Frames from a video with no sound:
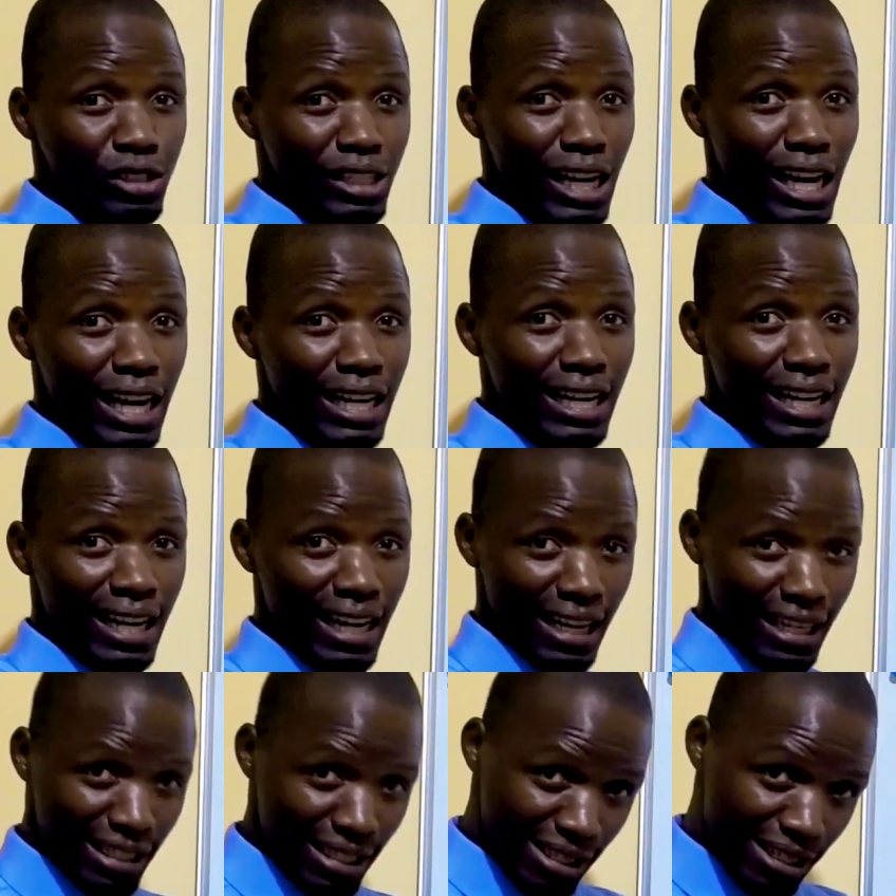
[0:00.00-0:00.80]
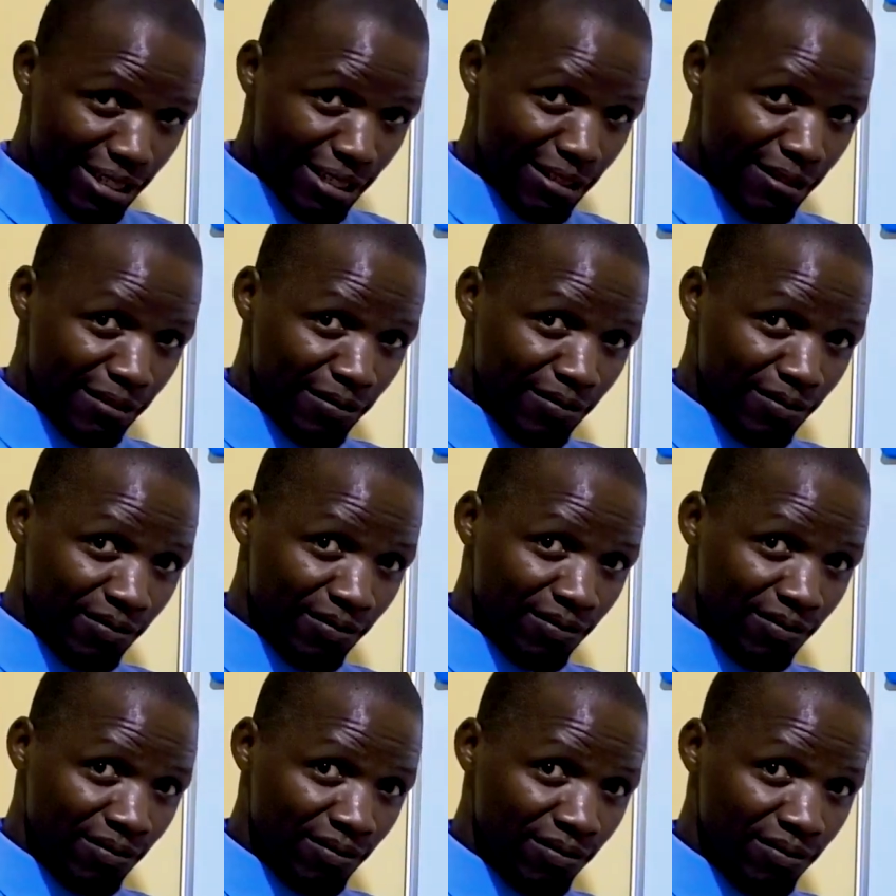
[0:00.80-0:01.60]
NADH,
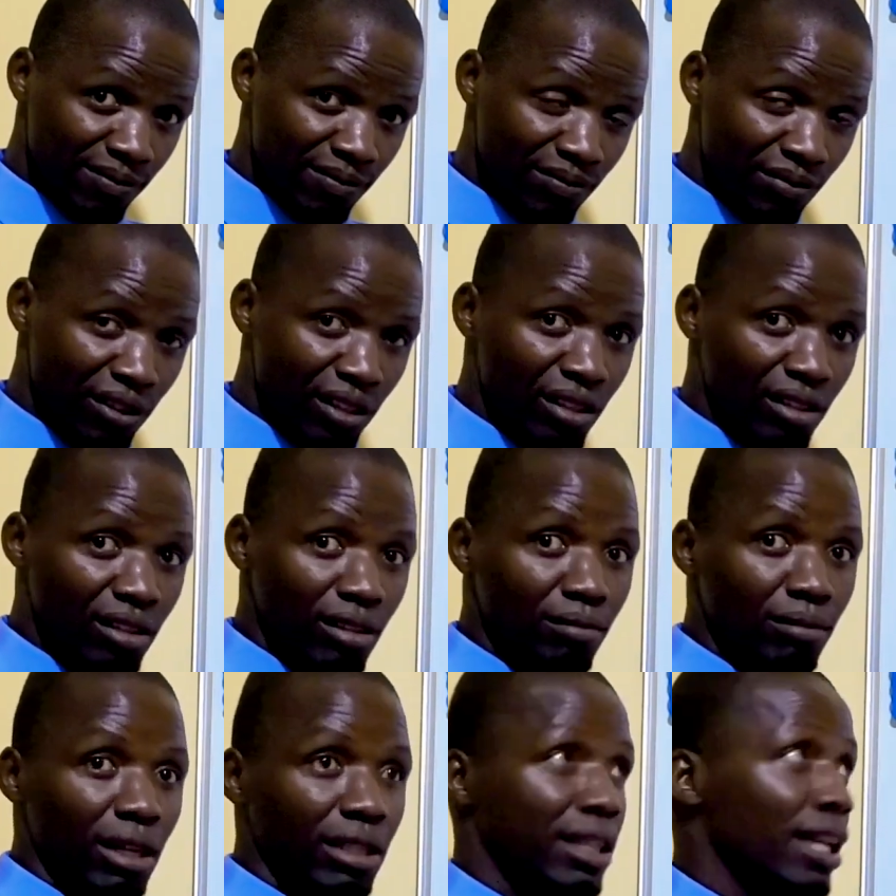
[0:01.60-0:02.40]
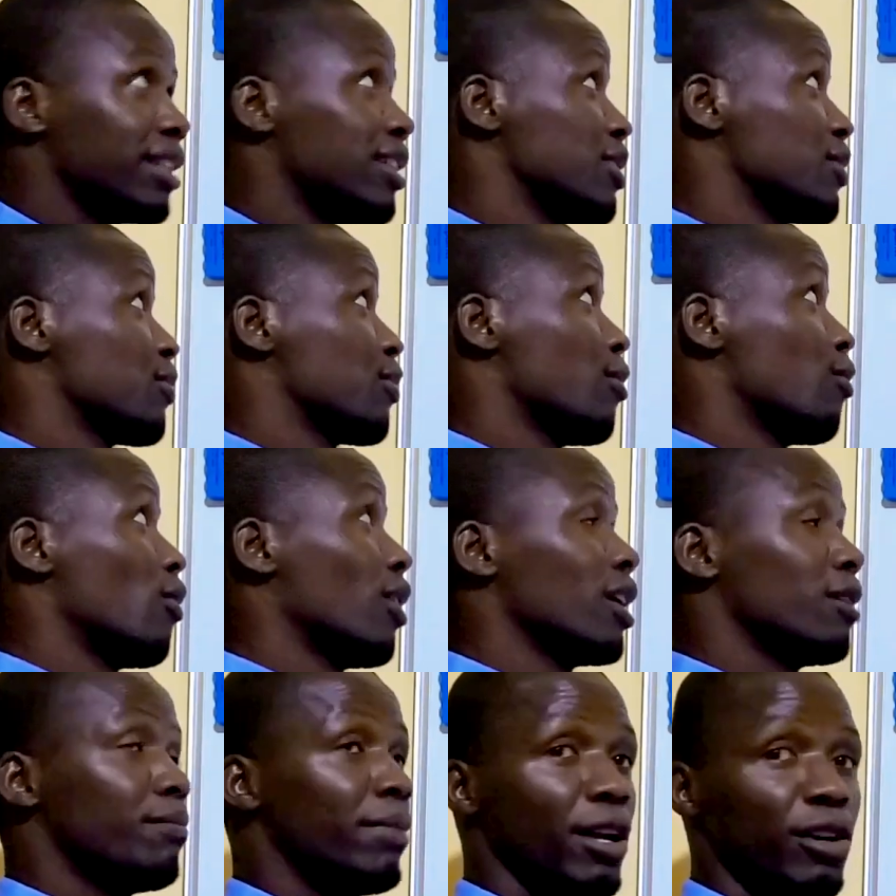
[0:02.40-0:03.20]
but that is from
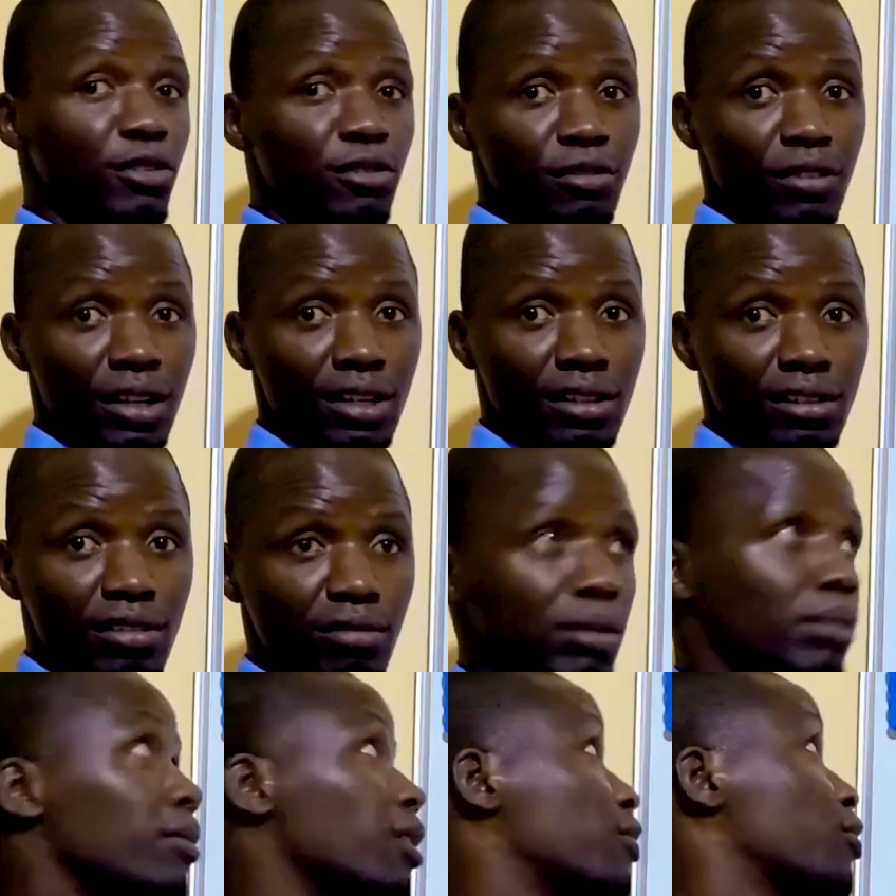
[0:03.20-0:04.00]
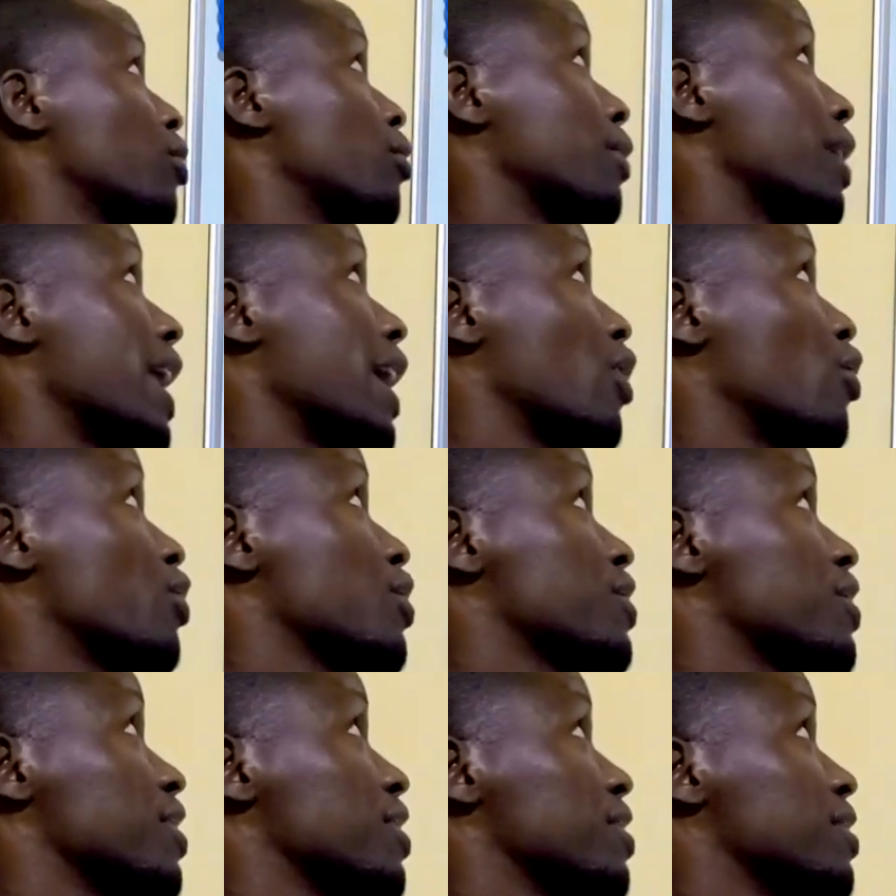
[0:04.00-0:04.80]
1 pyruvate. Remember, from
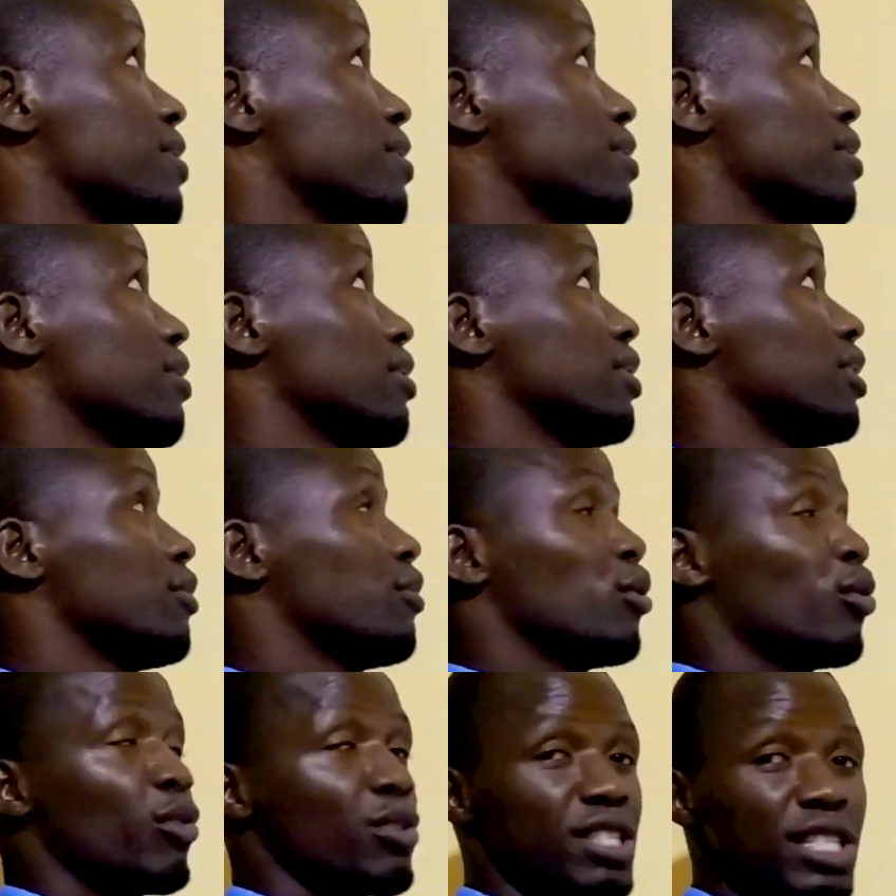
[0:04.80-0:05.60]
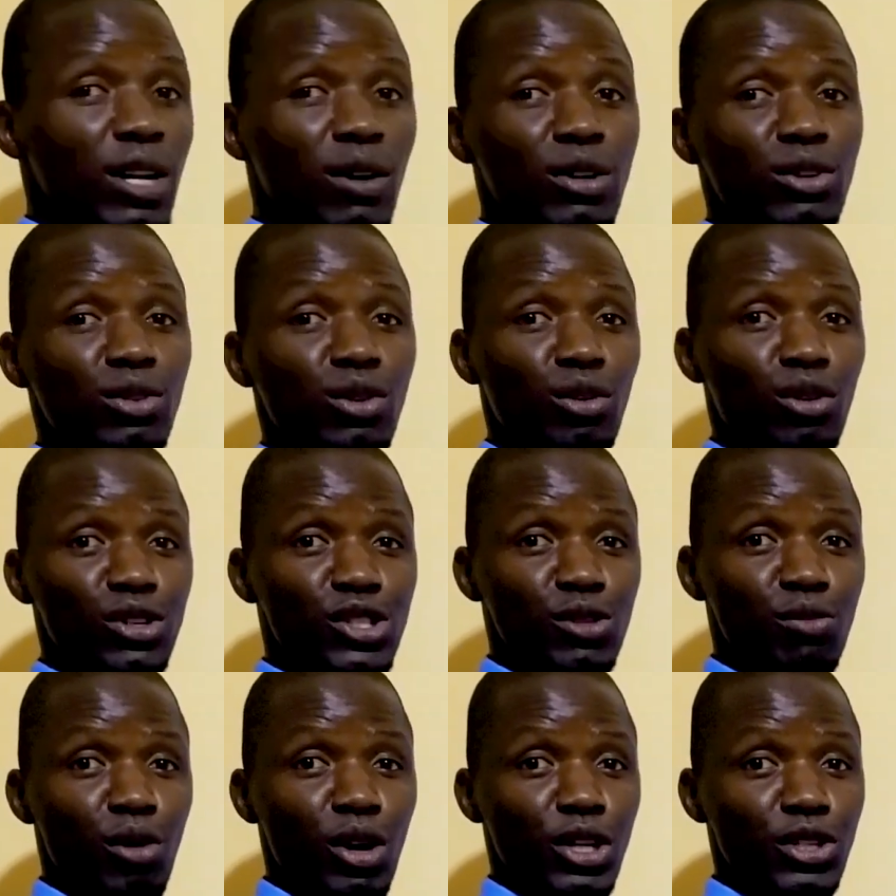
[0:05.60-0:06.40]
glycolysis, if you consider one
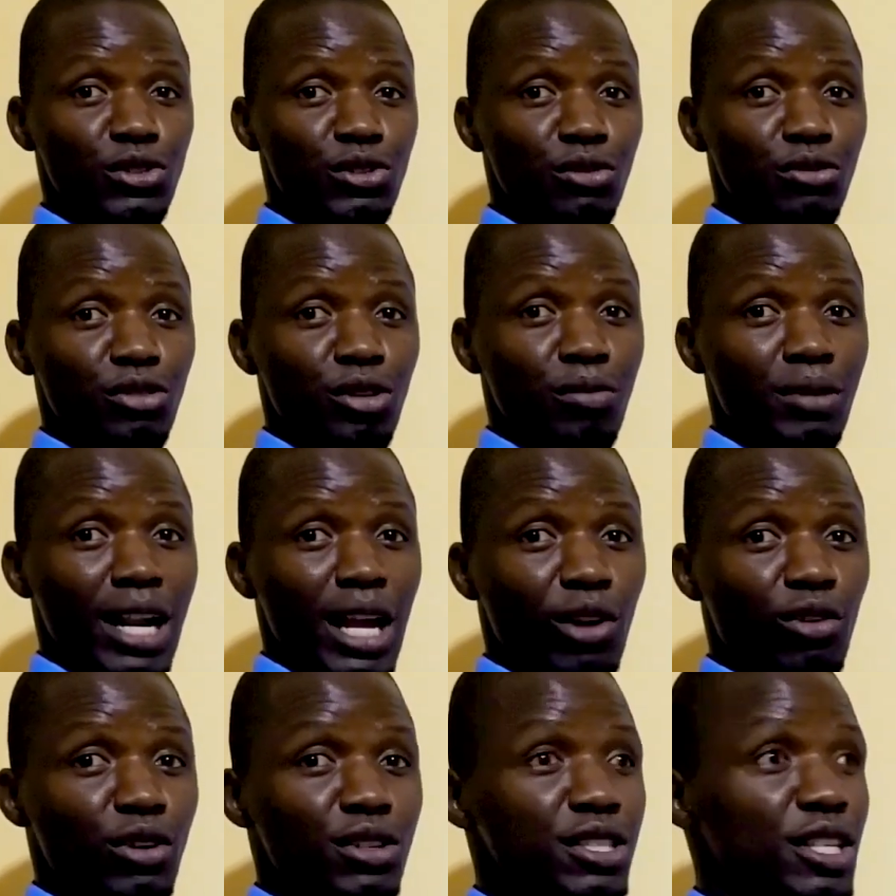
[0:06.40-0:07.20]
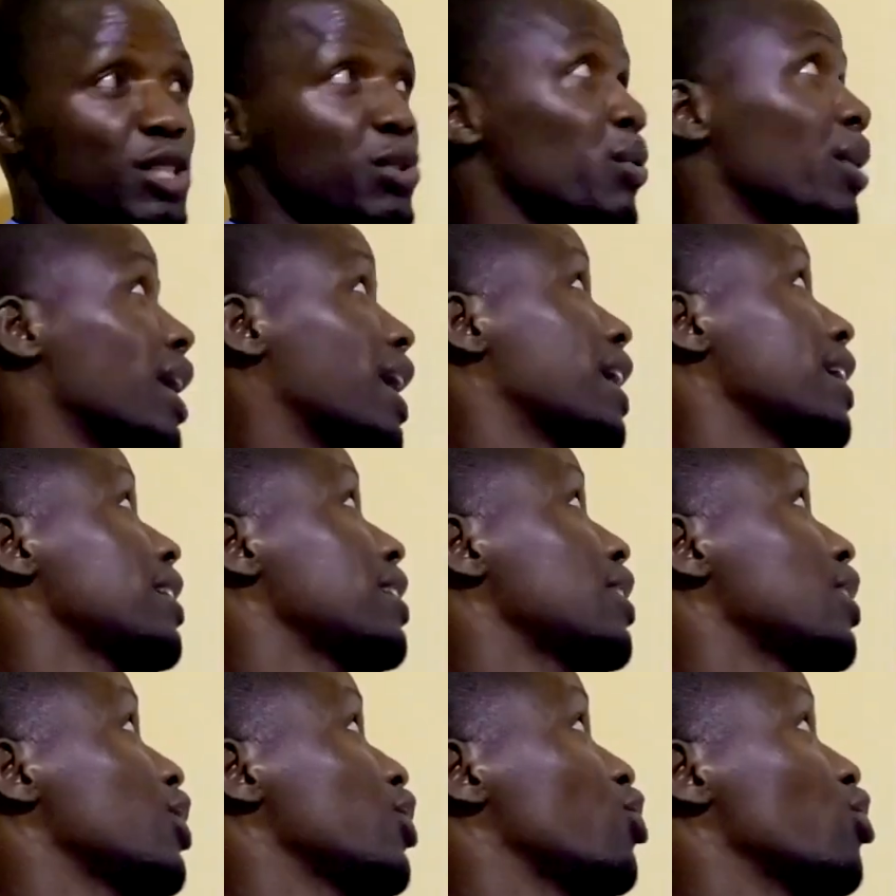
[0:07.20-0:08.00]
glucose molecule, from glycolysis we
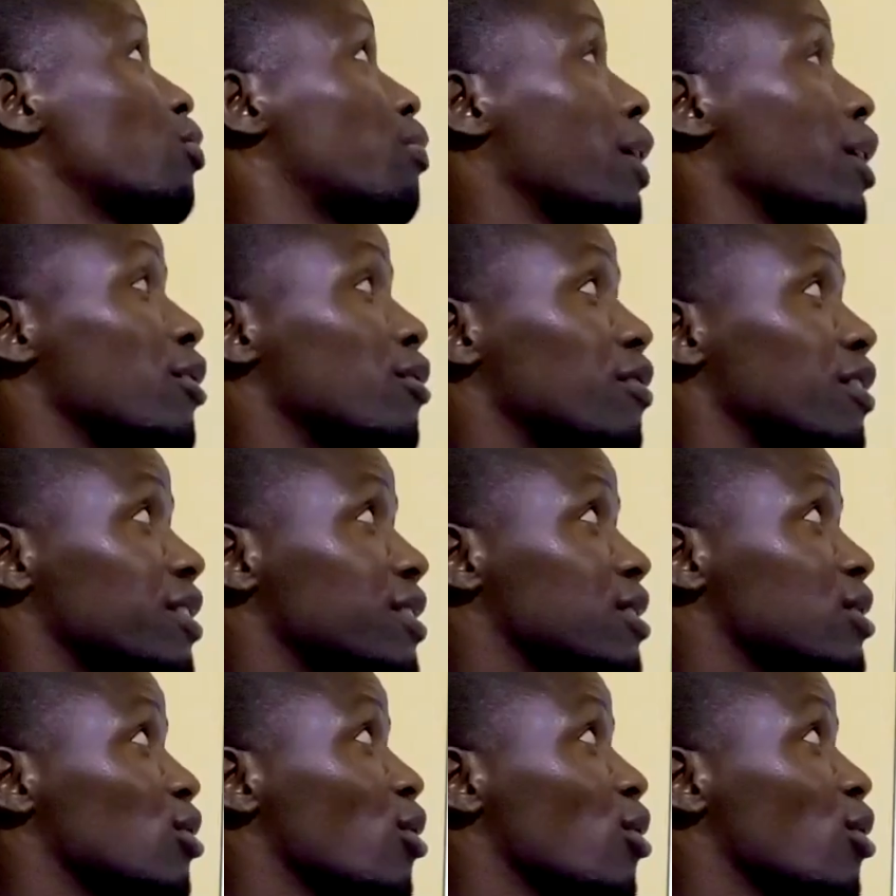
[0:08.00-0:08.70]
had 2 pyruvates.